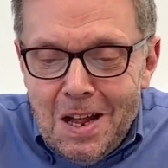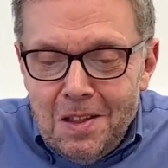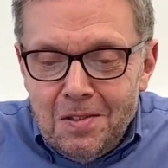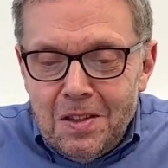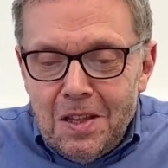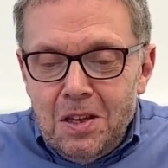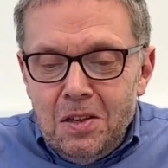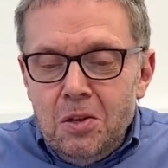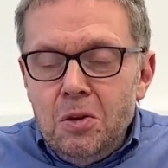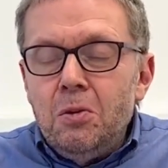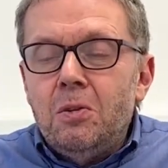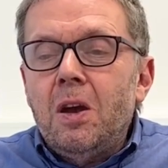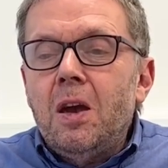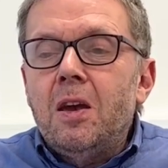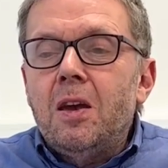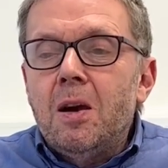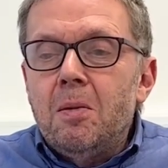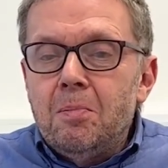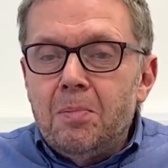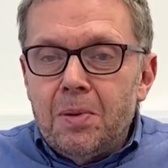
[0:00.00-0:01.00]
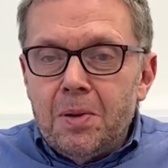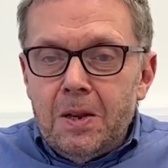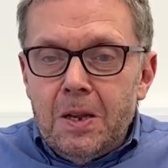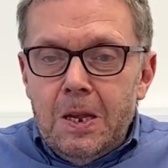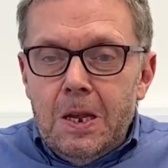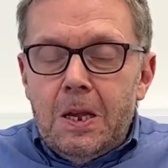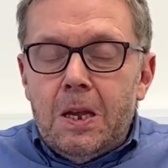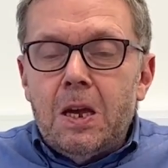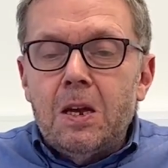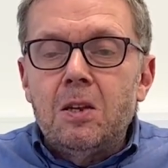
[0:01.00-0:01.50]
The UK
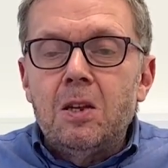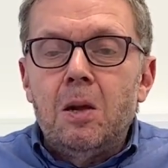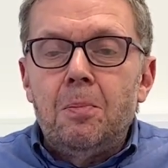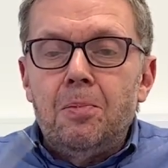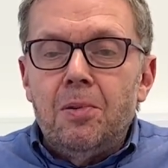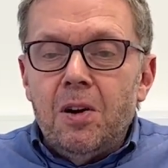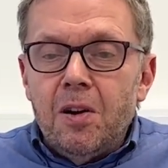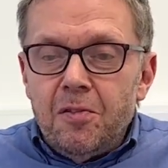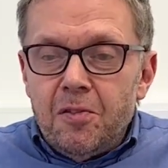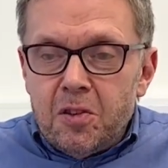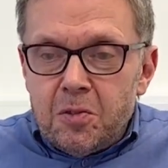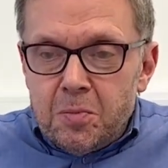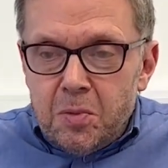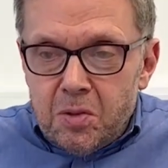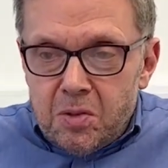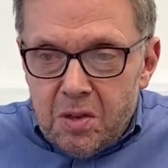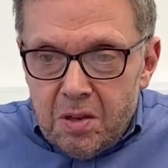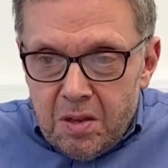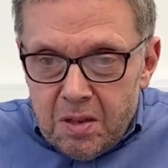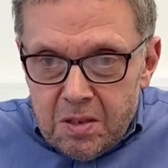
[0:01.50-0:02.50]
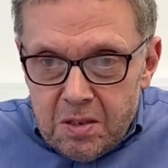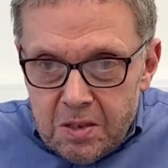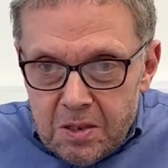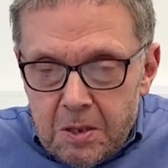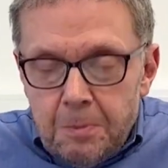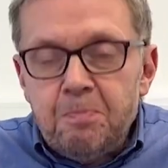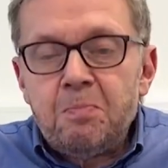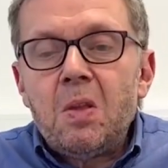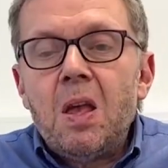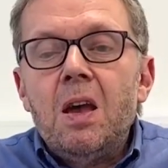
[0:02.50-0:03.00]
company can apply for a sponsor
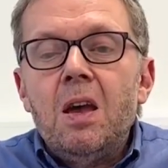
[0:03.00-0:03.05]
licence.